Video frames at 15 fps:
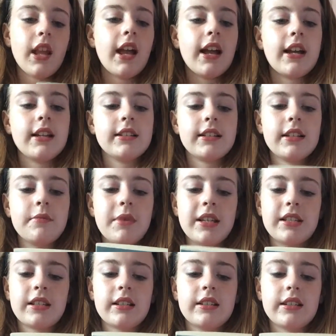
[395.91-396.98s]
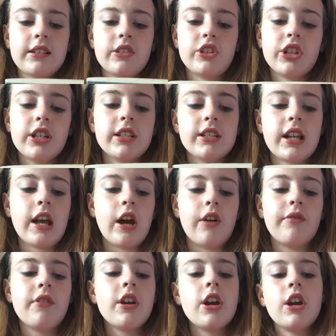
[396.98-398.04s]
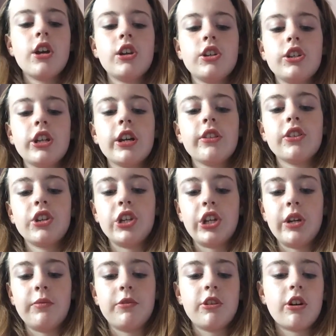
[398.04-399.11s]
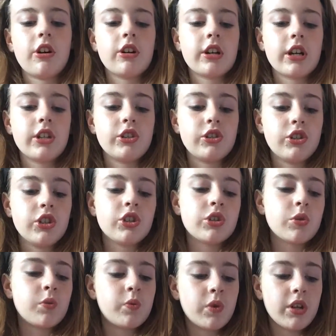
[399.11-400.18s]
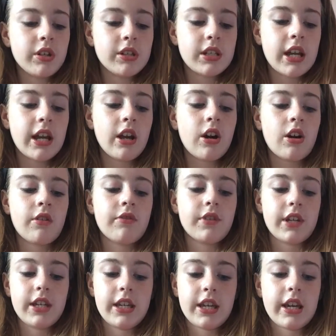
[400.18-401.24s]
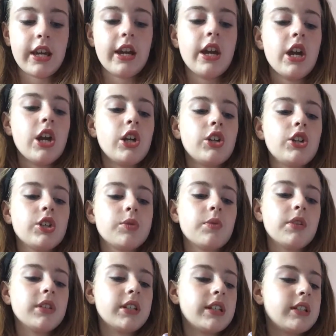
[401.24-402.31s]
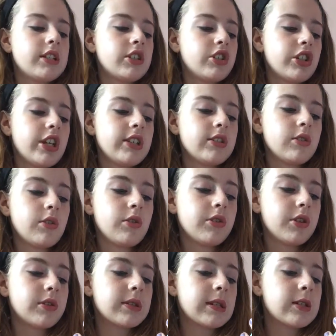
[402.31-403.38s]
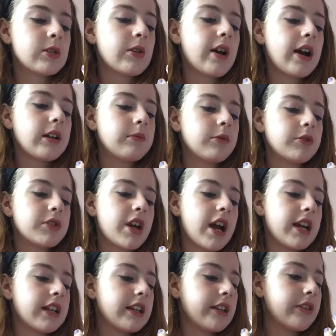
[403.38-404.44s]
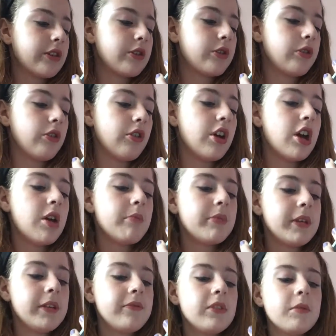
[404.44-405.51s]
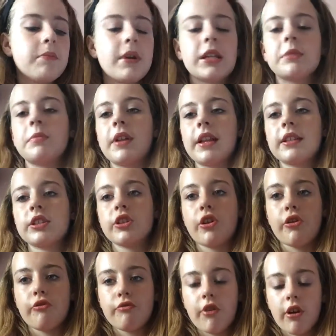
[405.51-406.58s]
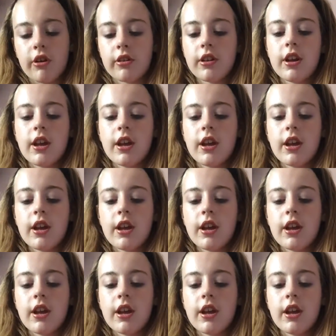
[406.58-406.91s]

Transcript: And it basically says, Jigger's Day Off. Jigger the sheepdog has just 1 day off a year. Just 1 day to chase all those little animals hiding in the corn, but even the best plans go wrong.